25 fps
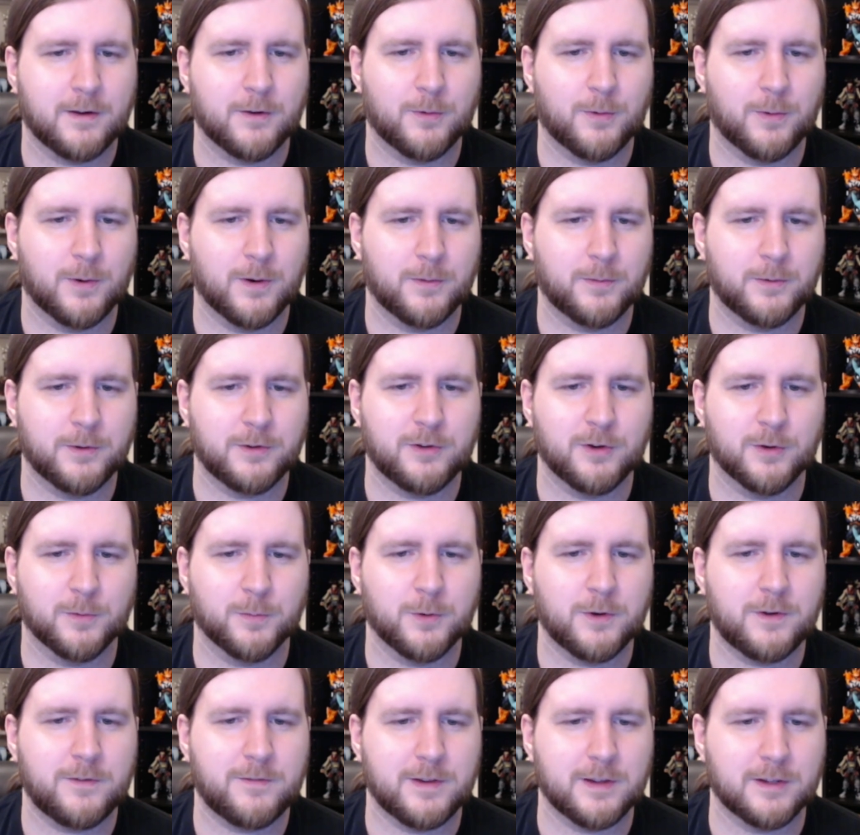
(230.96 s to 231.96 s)
What was your
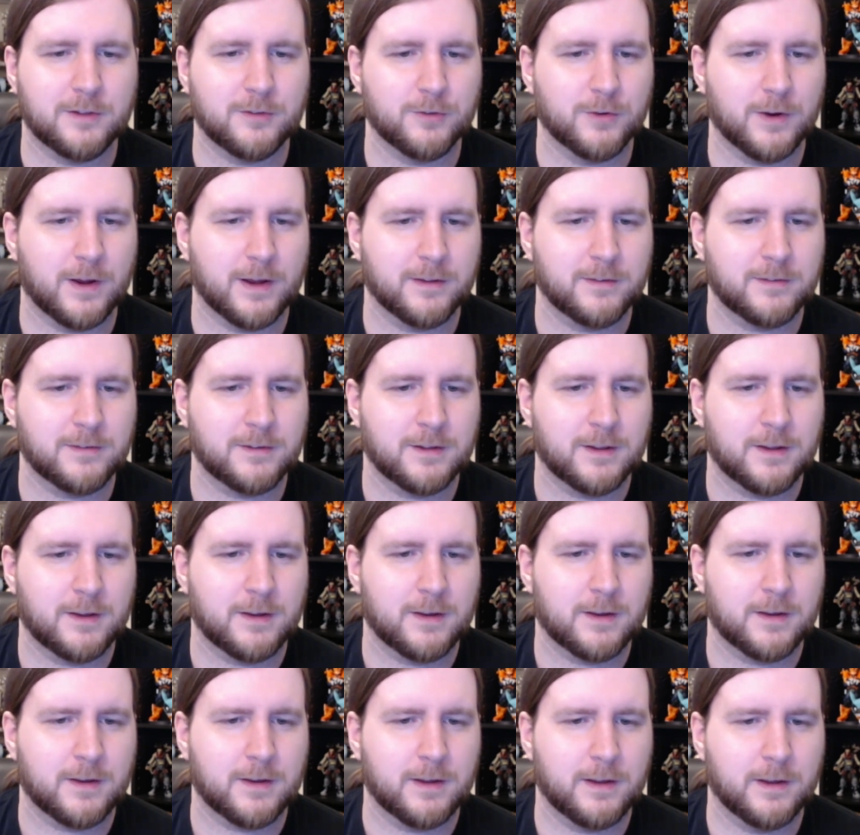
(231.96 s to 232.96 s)
previous dress?
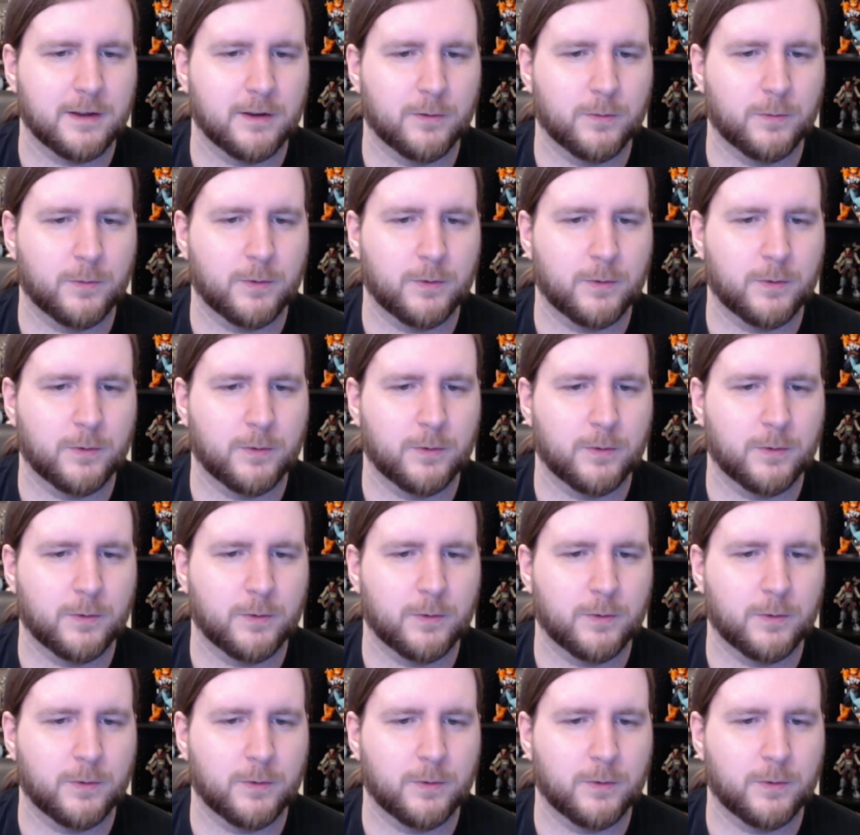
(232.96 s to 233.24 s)
It